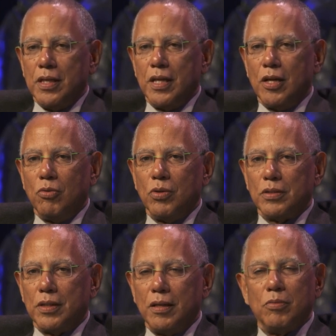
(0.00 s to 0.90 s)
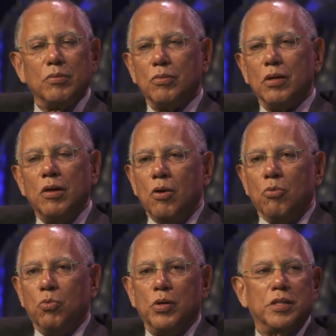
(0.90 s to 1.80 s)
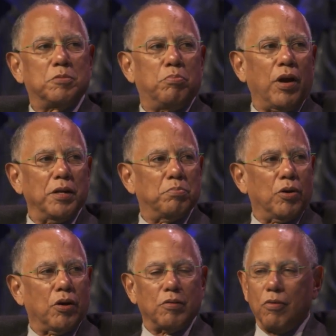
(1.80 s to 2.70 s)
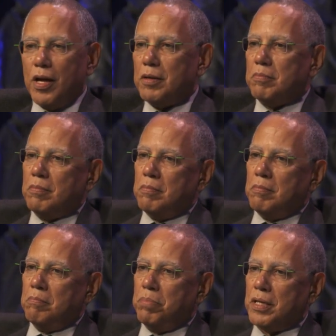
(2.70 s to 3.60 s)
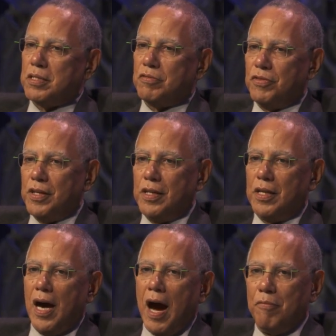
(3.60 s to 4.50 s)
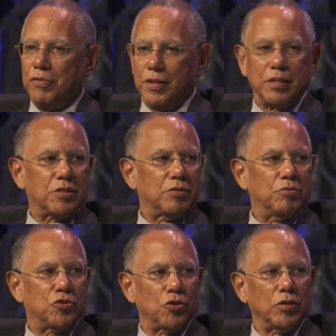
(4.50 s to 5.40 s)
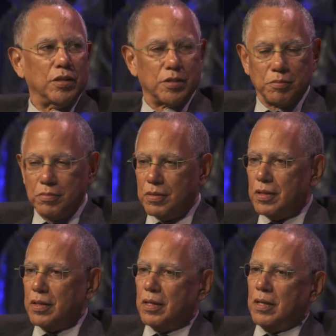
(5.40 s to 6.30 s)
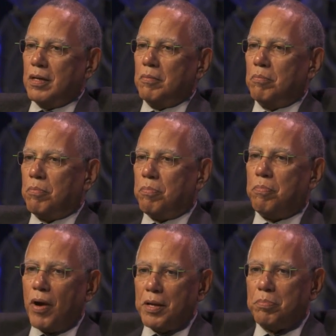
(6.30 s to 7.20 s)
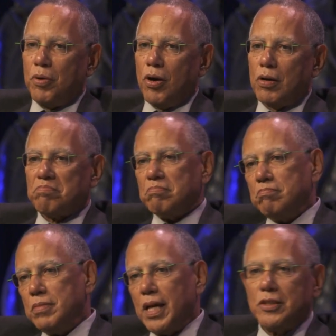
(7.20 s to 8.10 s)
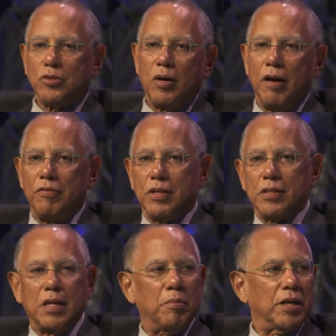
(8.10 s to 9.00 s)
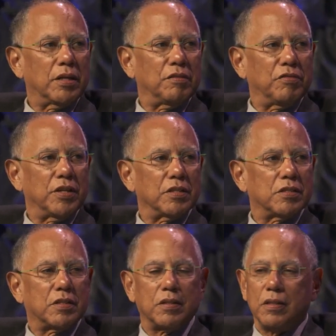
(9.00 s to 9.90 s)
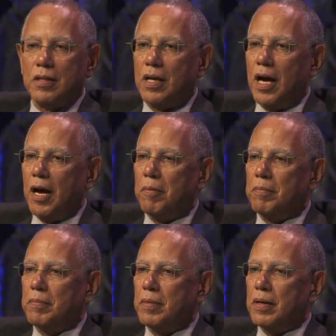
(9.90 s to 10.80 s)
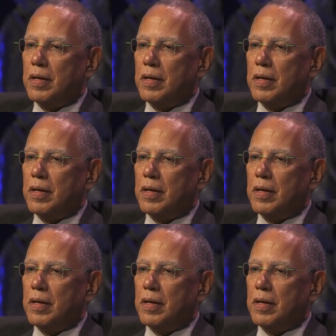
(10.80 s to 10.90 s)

you know, that what is Breitbart, right? BuzzFeed, obvious journalism. Breitbart, not so obvious. I'm unconvinced. Um,